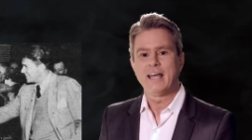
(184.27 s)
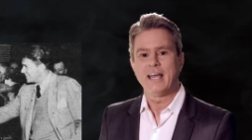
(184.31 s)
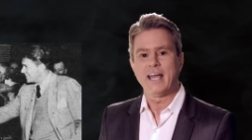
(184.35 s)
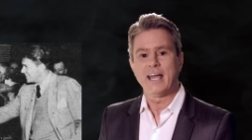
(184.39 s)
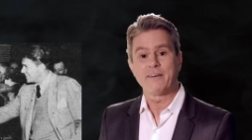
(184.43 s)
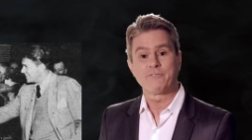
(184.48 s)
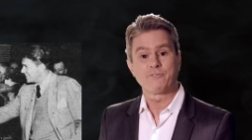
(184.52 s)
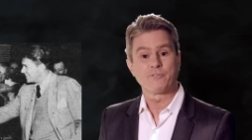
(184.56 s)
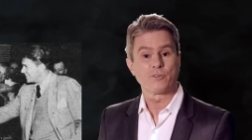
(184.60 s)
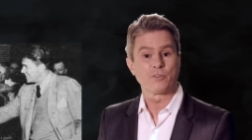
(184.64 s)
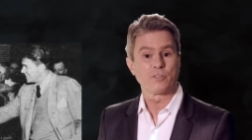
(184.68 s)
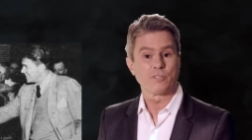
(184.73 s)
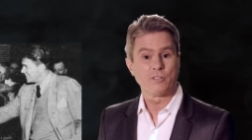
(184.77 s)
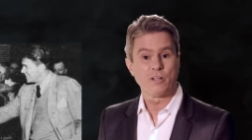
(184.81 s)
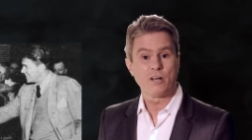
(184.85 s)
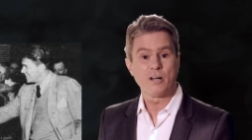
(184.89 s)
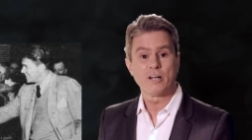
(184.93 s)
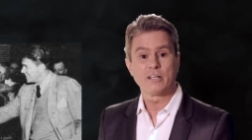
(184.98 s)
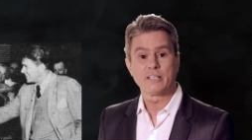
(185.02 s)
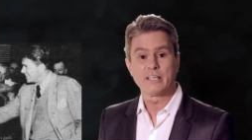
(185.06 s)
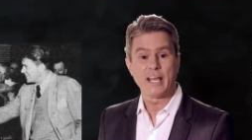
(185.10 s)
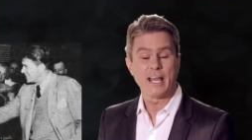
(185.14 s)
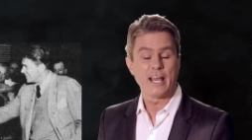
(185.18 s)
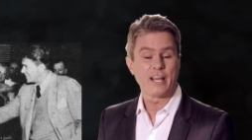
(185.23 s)
after a
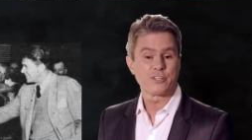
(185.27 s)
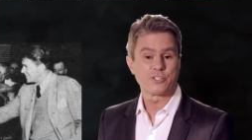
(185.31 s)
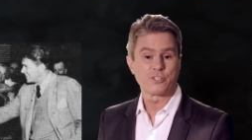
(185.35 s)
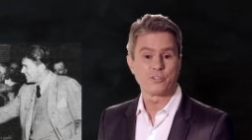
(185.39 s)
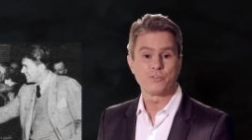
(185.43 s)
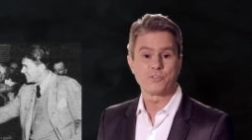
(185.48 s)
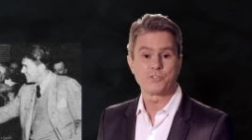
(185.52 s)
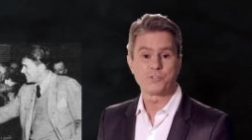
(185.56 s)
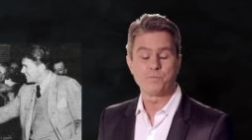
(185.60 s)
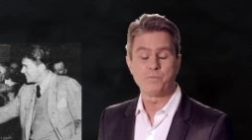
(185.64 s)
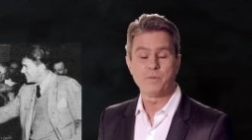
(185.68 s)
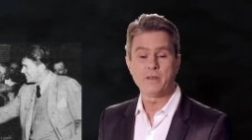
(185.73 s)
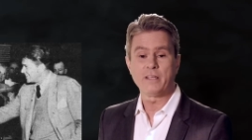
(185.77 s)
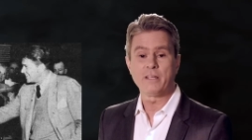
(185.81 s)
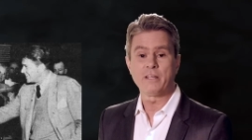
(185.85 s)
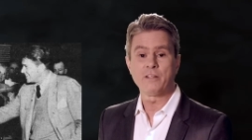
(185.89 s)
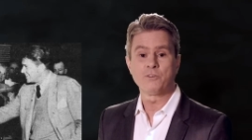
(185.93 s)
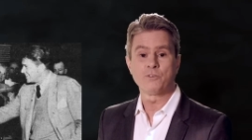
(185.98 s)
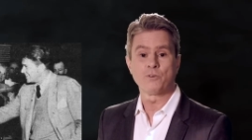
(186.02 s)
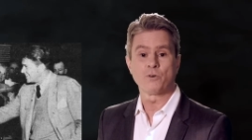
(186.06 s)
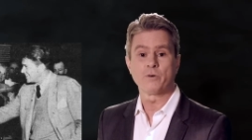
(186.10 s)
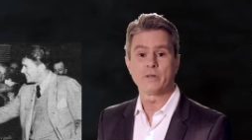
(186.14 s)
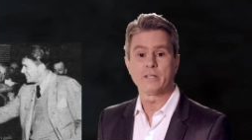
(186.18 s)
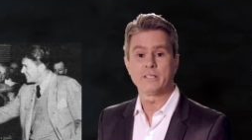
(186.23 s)
long national speaking
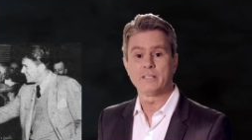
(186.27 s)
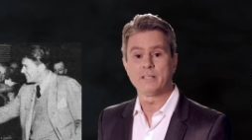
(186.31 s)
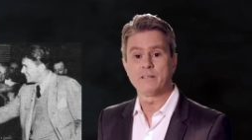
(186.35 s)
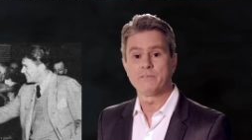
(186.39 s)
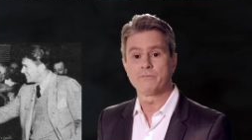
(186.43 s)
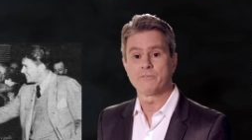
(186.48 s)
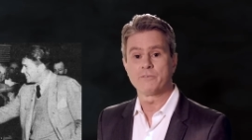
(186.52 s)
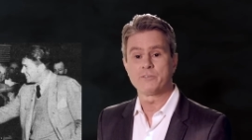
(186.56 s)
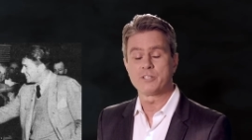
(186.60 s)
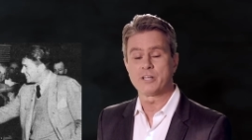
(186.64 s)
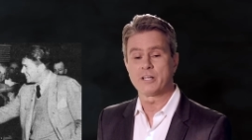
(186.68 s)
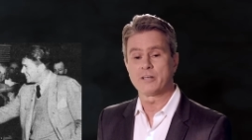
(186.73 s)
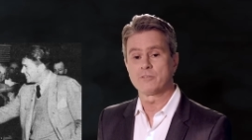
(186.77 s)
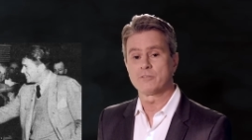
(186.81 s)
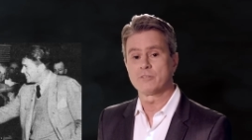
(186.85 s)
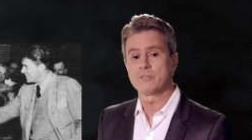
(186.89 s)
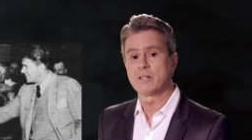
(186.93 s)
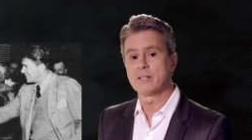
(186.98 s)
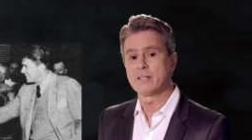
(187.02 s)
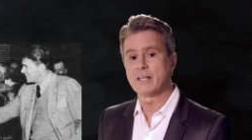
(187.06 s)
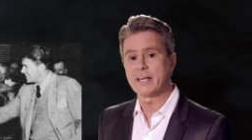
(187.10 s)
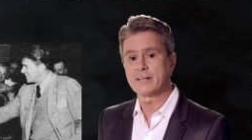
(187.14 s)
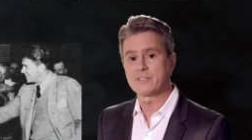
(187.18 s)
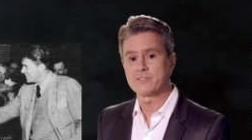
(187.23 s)
tour he did for General
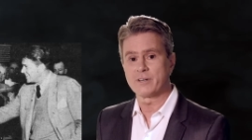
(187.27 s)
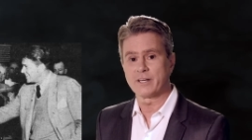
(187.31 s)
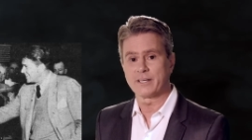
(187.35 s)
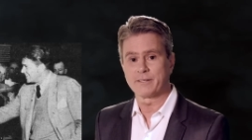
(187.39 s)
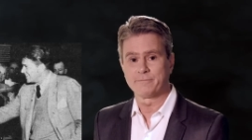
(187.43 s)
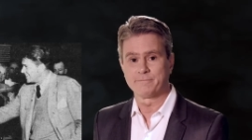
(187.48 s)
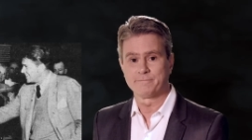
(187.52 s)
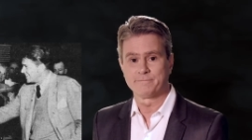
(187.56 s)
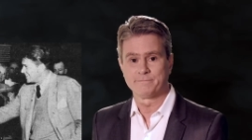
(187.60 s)
Electric.